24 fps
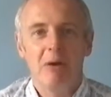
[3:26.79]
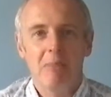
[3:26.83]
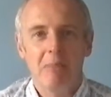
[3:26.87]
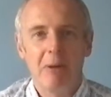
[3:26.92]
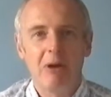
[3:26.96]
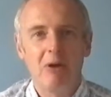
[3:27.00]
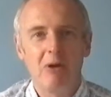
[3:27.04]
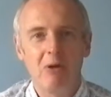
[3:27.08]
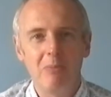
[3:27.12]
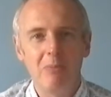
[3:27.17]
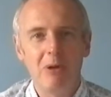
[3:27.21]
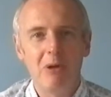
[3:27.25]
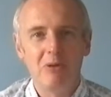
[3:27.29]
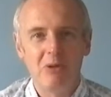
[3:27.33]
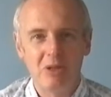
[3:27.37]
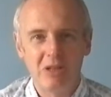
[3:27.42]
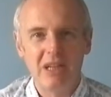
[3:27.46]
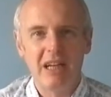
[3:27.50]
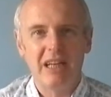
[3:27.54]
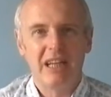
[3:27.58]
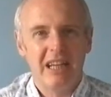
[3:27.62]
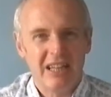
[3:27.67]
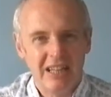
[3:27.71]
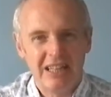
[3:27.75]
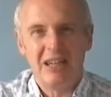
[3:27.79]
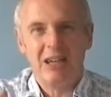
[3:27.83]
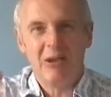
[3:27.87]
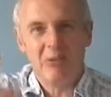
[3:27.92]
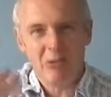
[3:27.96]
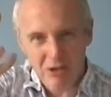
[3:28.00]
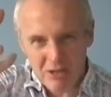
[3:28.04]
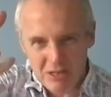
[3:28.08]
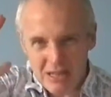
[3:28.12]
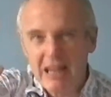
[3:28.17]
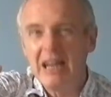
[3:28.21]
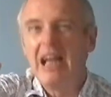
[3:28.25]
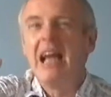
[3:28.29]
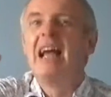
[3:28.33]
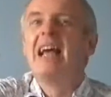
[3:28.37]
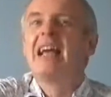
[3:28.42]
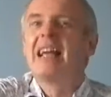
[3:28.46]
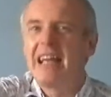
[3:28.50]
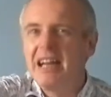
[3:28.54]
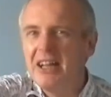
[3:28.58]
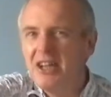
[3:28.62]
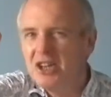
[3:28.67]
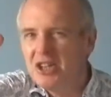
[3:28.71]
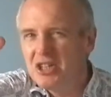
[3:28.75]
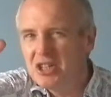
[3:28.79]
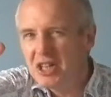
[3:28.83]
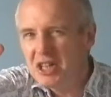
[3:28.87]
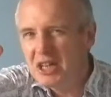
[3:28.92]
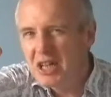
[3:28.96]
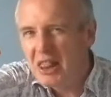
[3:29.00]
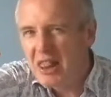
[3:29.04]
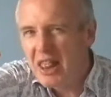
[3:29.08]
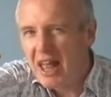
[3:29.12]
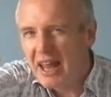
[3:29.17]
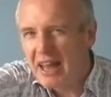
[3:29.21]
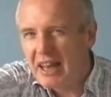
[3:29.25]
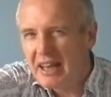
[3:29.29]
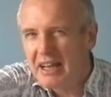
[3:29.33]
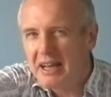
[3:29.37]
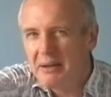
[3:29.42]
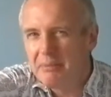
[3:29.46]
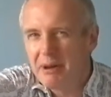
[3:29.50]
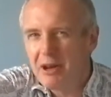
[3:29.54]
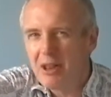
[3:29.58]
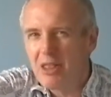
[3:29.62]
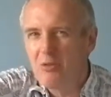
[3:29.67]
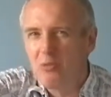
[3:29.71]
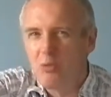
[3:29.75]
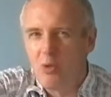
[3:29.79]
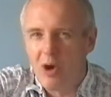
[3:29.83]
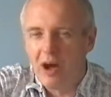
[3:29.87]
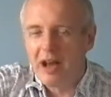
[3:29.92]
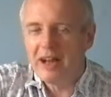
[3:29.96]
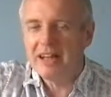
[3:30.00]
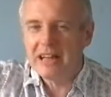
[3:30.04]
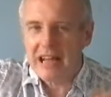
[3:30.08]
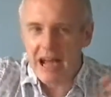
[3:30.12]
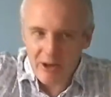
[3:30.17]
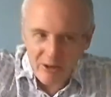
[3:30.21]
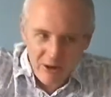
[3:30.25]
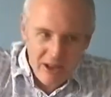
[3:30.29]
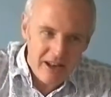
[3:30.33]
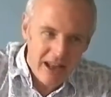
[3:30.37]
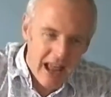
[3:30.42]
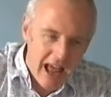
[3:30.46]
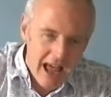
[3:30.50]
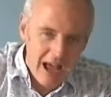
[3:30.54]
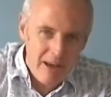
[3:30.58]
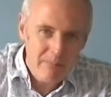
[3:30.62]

but almost uh, you you want to say, can you turn that little bit of the wine down and